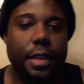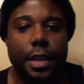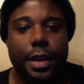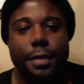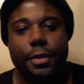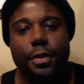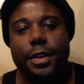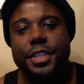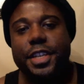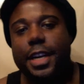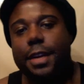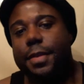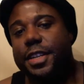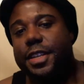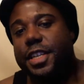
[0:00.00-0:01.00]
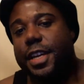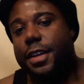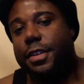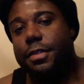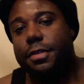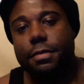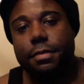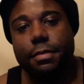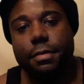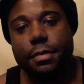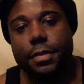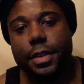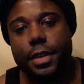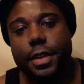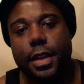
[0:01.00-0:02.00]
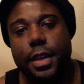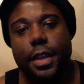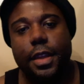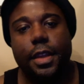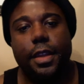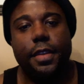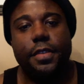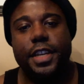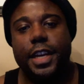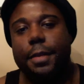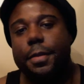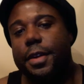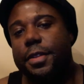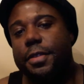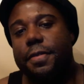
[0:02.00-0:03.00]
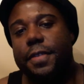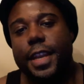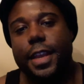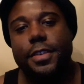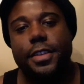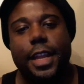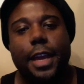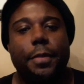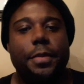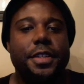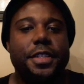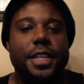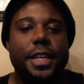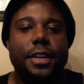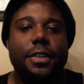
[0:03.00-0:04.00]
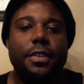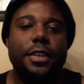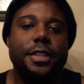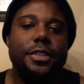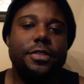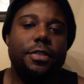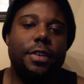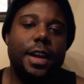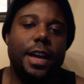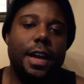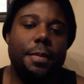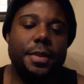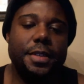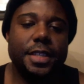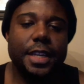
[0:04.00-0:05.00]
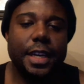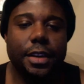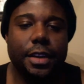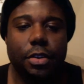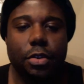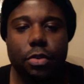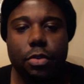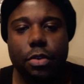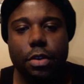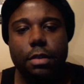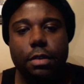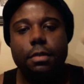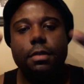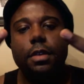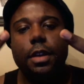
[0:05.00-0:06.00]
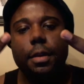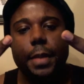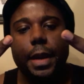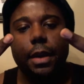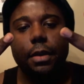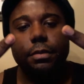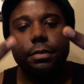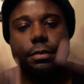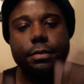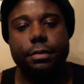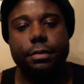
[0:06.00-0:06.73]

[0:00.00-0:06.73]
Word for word: Um, go and check out my channel. Check out my other videos. Like what you see, go and subscribe. It's Second Accord. I'm out.